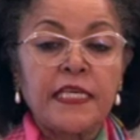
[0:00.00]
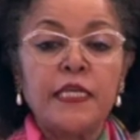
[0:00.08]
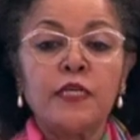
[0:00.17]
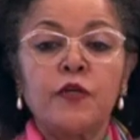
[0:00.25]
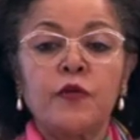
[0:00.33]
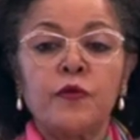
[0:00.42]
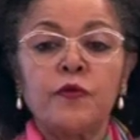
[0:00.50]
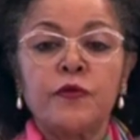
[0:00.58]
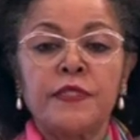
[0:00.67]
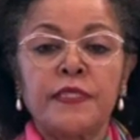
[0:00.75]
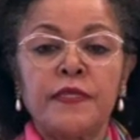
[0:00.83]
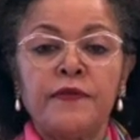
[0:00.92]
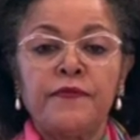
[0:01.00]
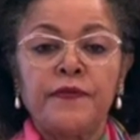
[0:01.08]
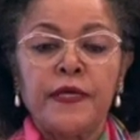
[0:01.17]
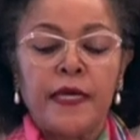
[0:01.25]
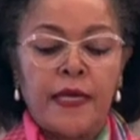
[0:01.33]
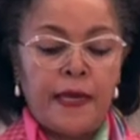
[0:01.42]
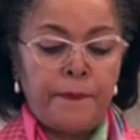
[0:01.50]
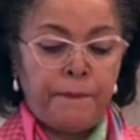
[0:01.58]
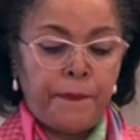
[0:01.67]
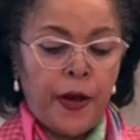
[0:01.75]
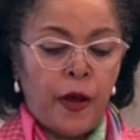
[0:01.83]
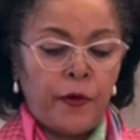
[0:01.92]
inclusive
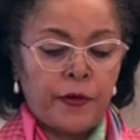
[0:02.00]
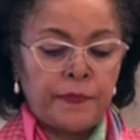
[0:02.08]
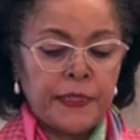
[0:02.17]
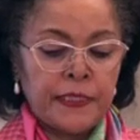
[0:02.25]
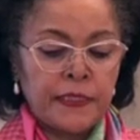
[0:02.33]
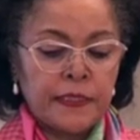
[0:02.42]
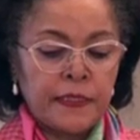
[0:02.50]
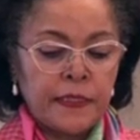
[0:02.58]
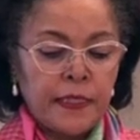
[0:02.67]
empowerment.